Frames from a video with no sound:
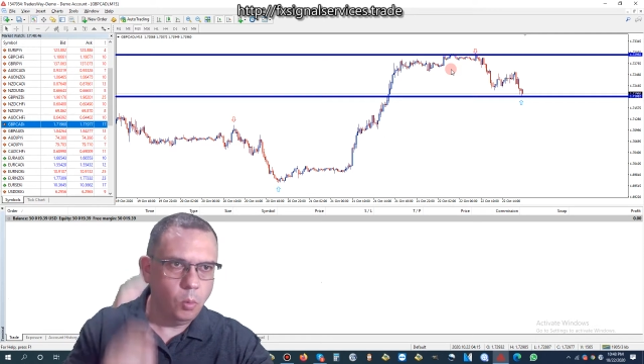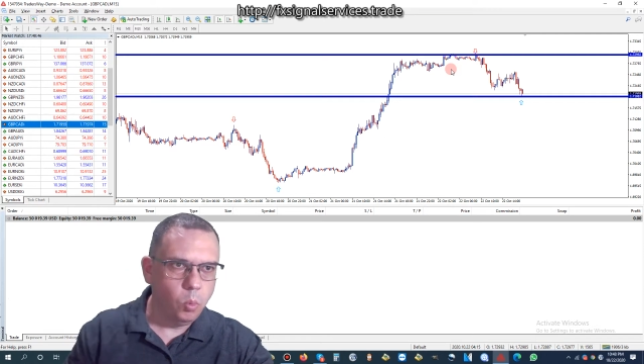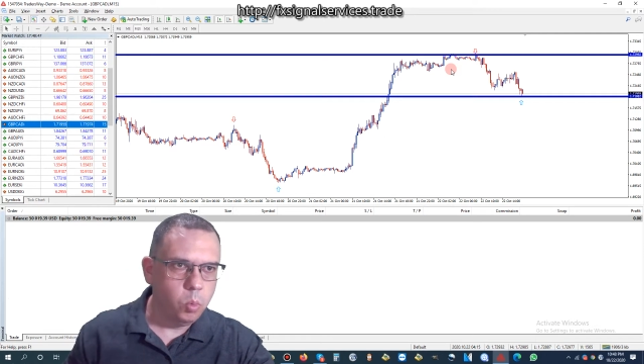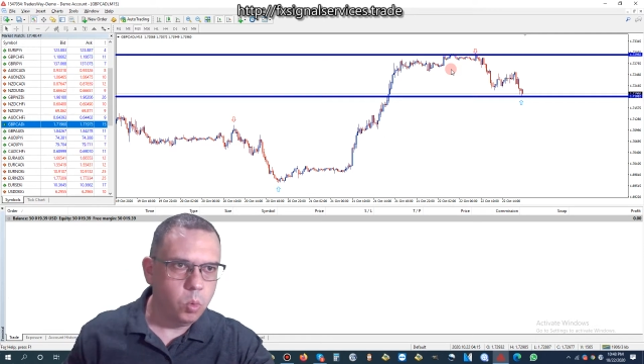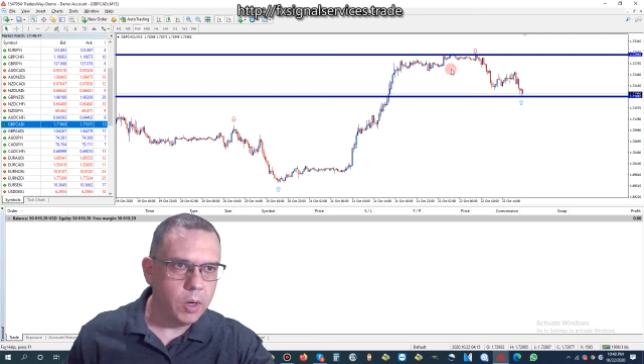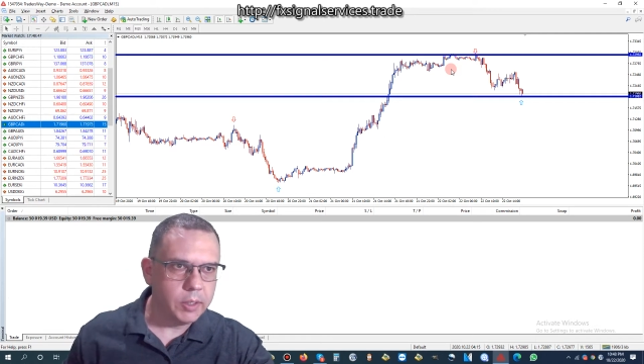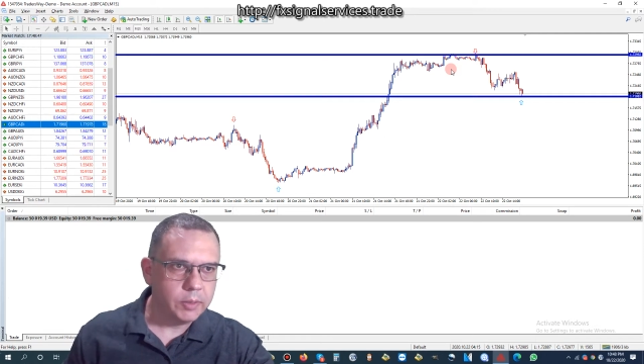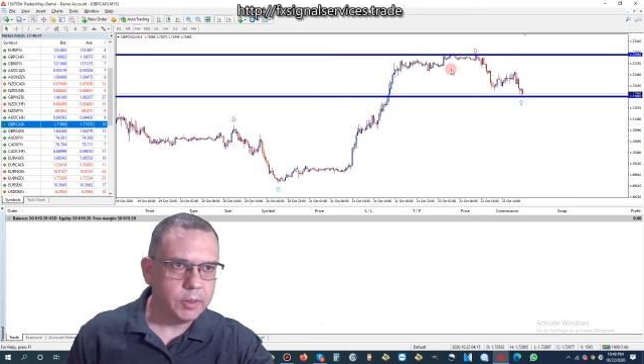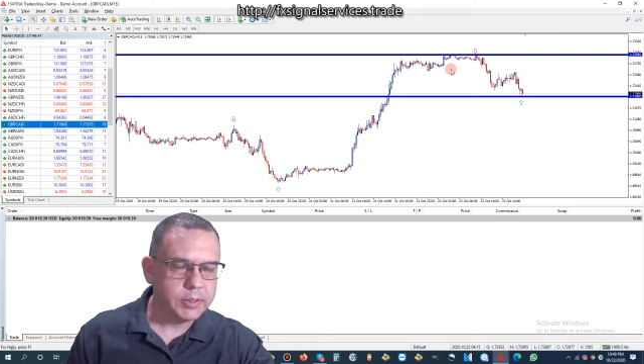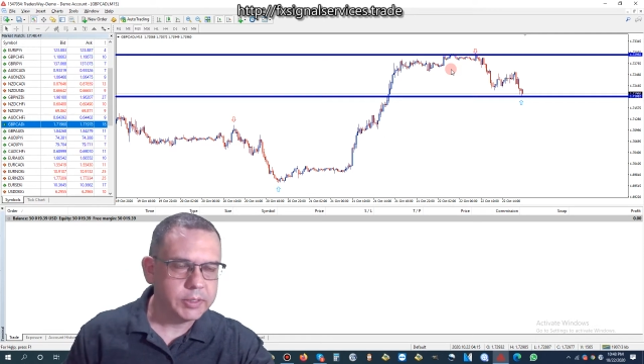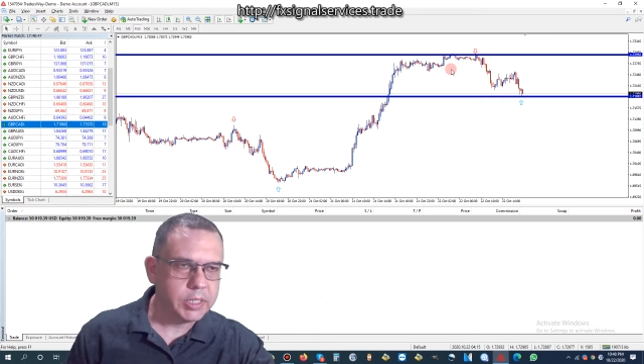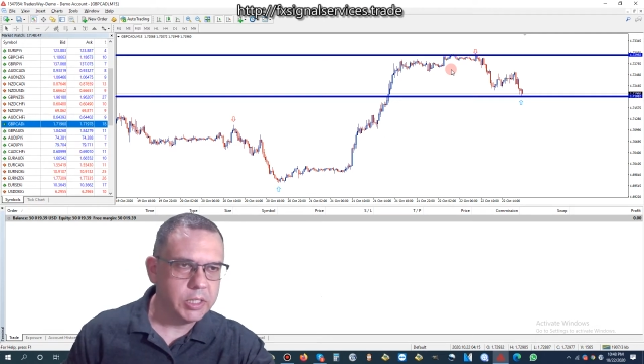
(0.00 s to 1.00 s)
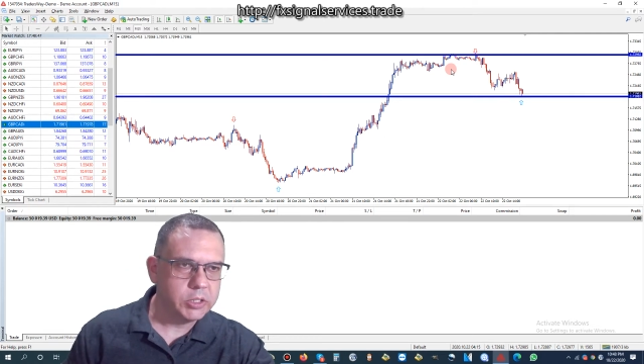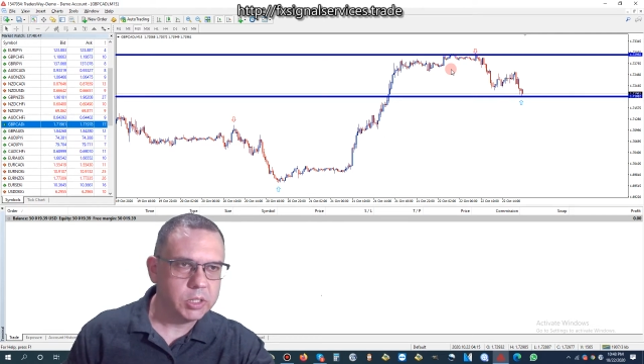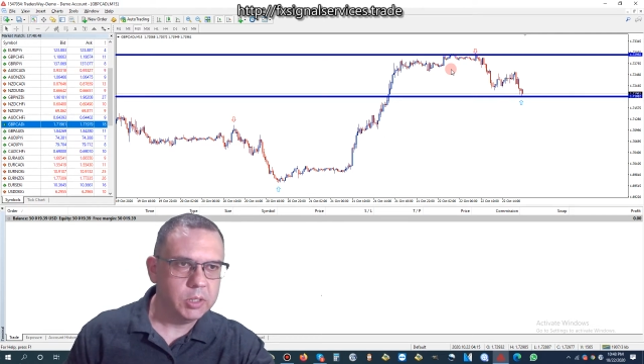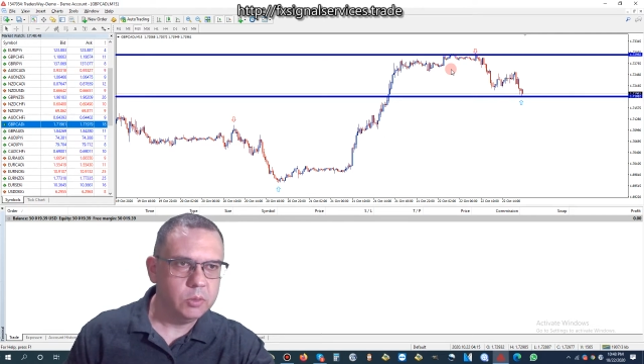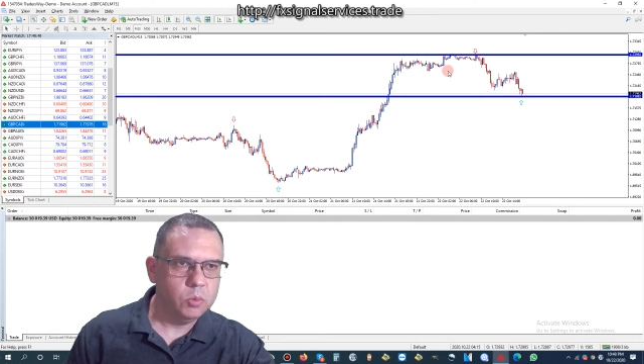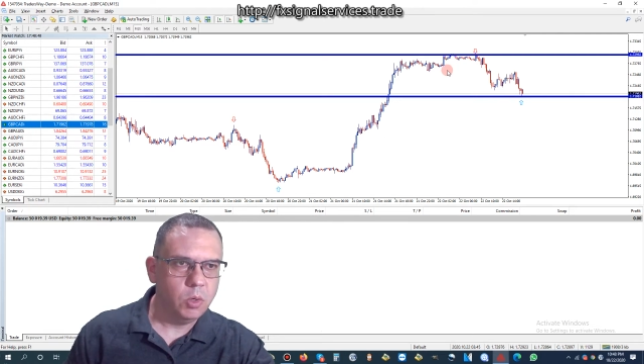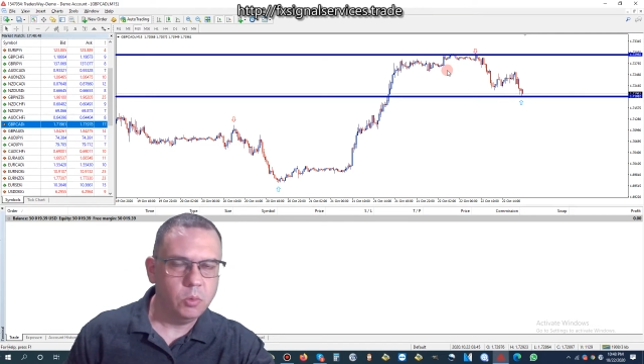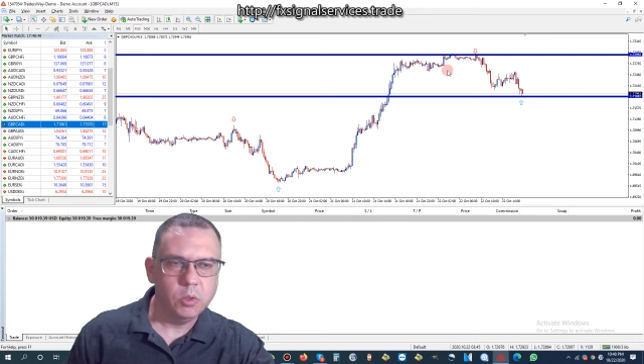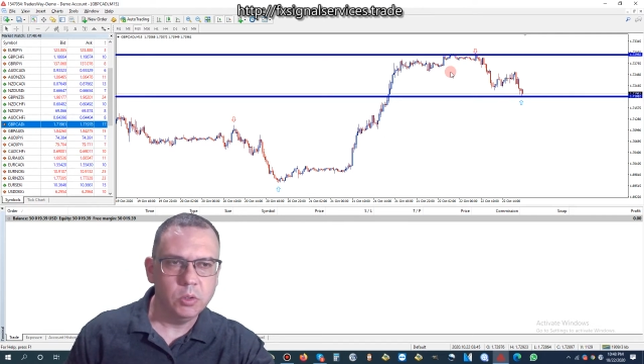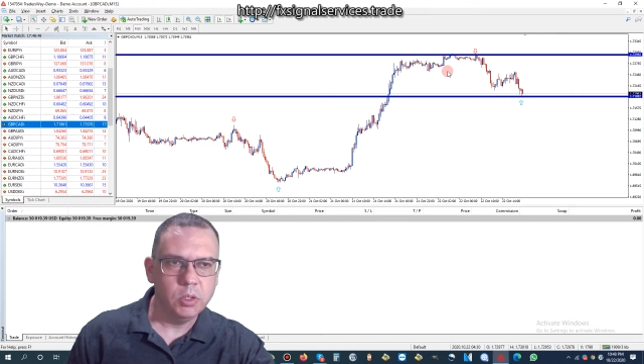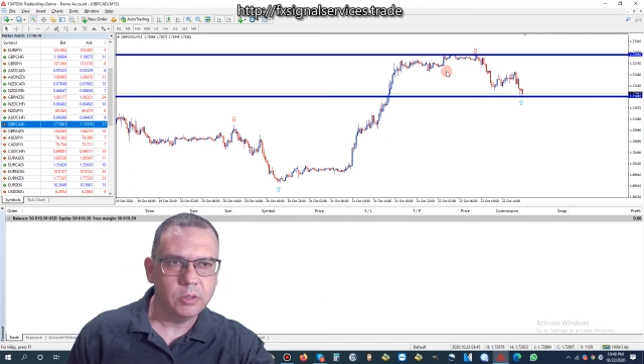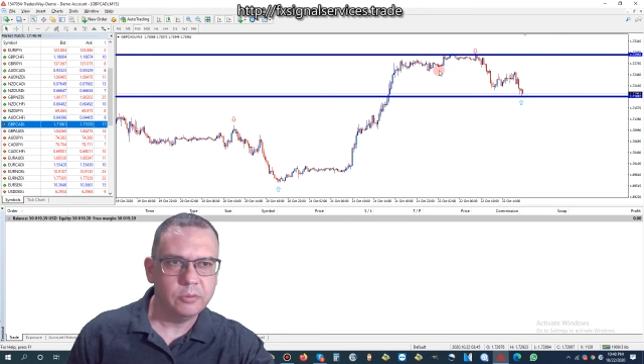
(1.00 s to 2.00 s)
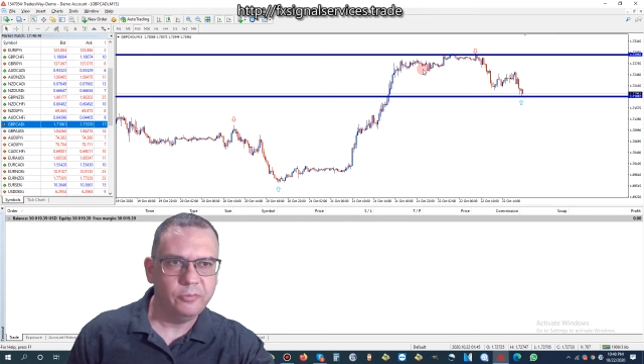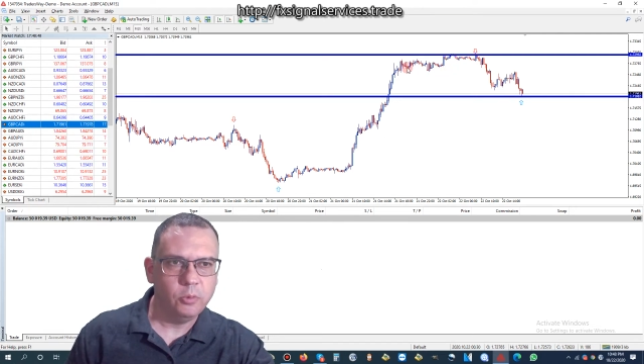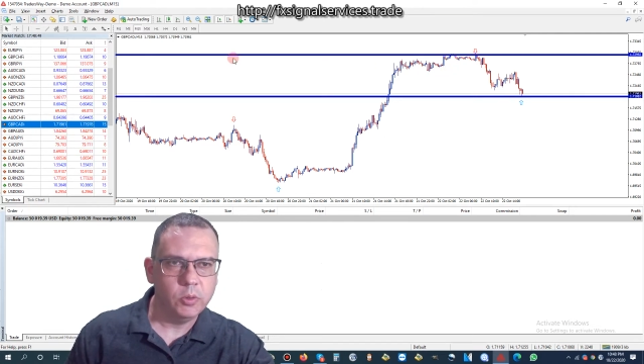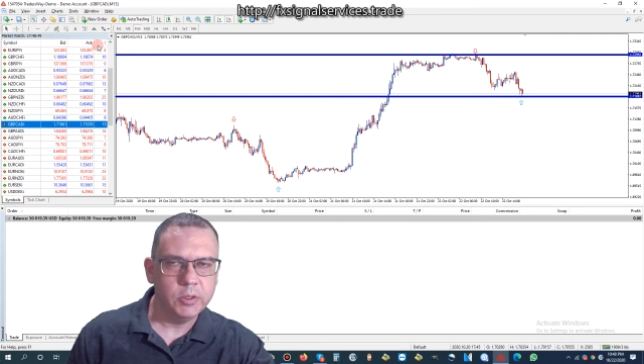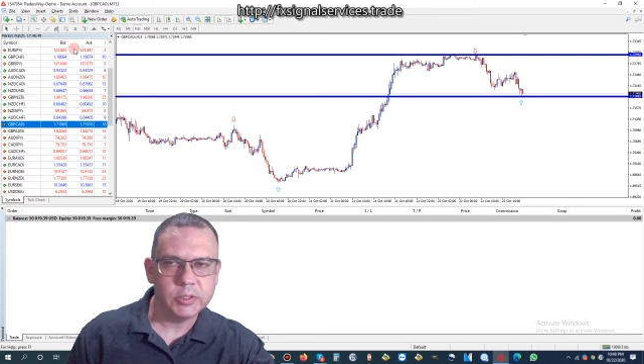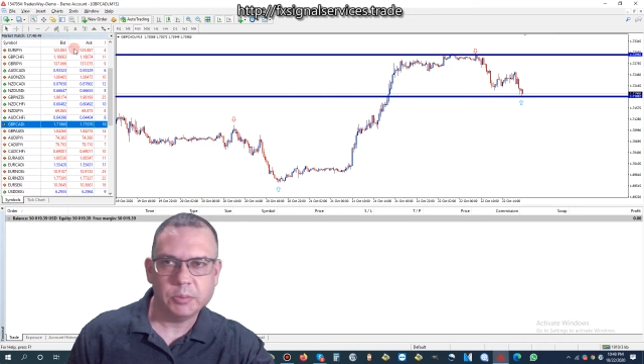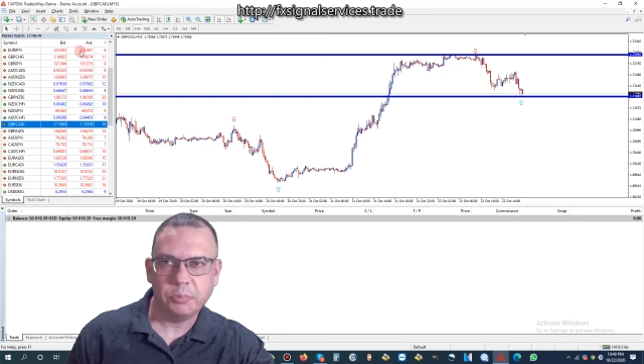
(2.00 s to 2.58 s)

what we're looking for is the